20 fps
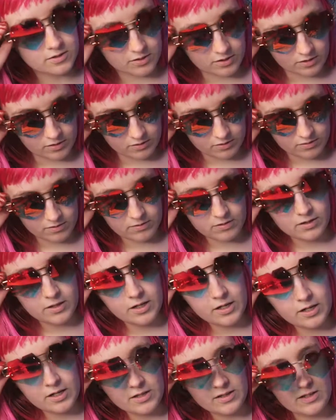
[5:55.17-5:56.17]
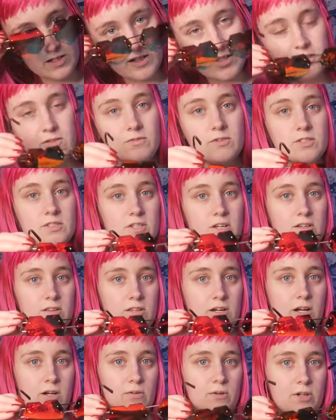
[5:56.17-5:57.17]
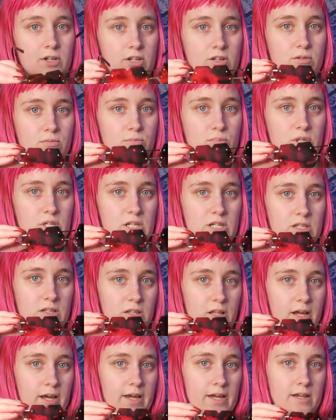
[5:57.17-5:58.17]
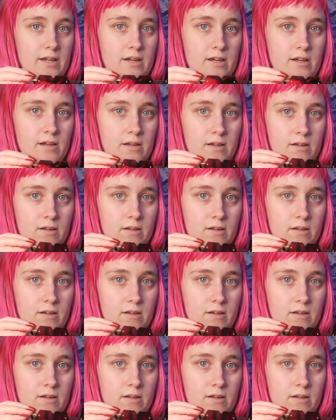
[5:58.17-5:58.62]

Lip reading: So these ones I thought were going to be like